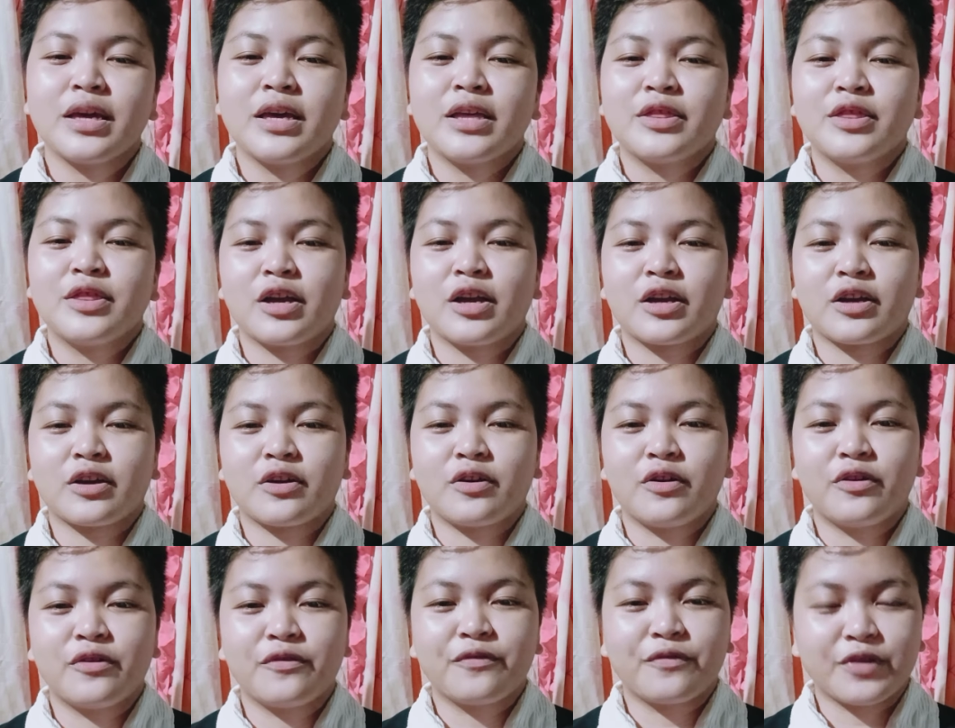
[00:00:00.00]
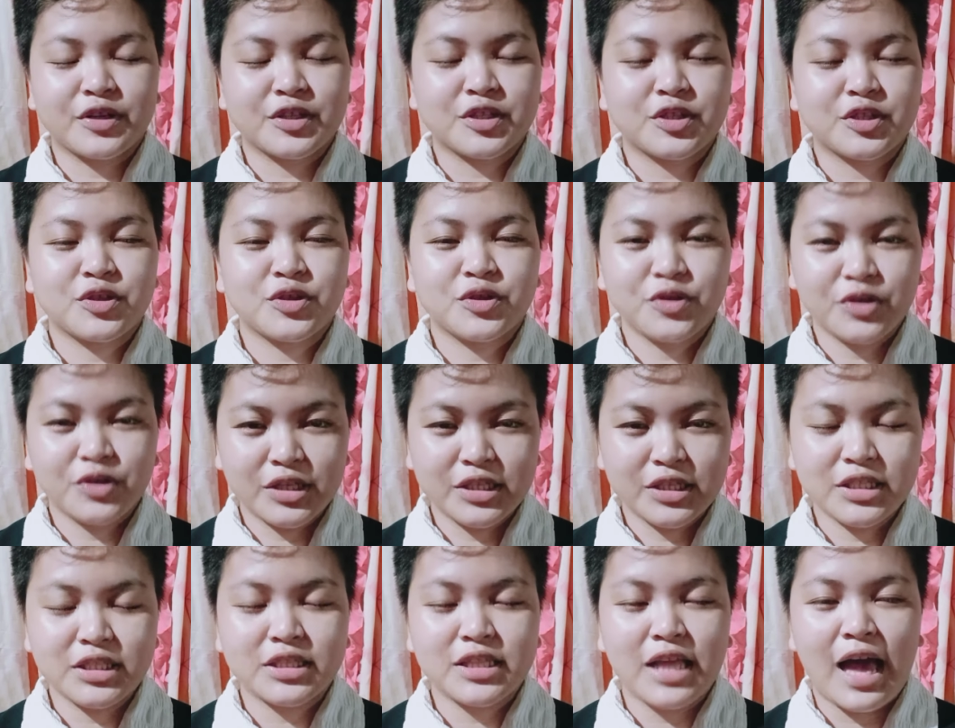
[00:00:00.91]
The
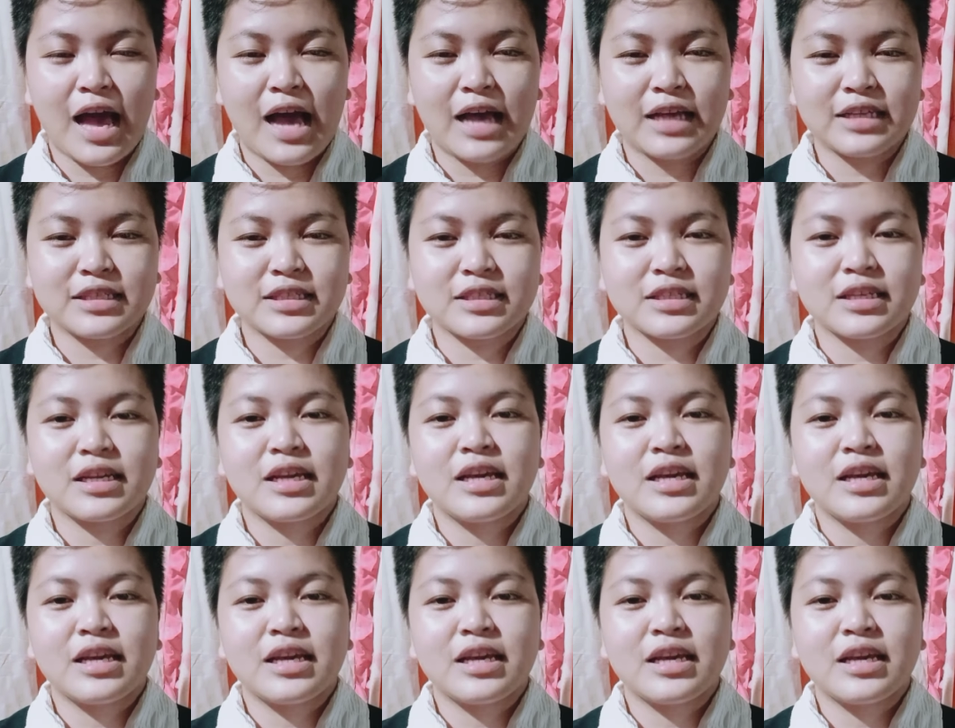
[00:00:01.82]
conversionist asked